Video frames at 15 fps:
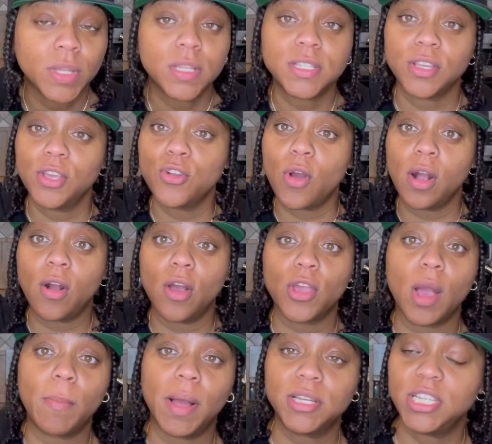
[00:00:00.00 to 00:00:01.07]
So, you know, I call
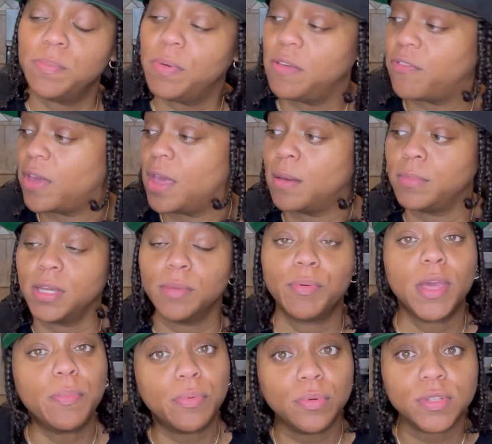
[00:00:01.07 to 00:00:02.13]
y'all my GP fam, good
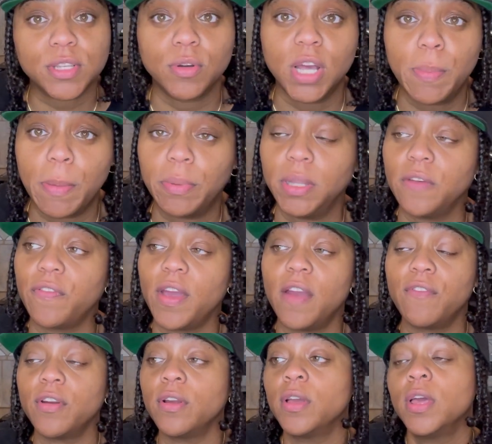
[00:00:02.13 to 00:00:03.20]
people. So good people live
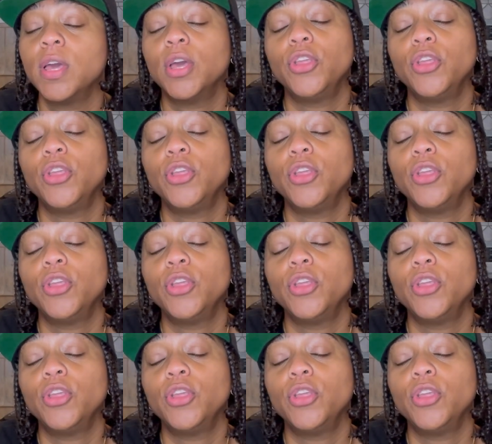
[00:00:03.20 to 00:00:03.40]
forever.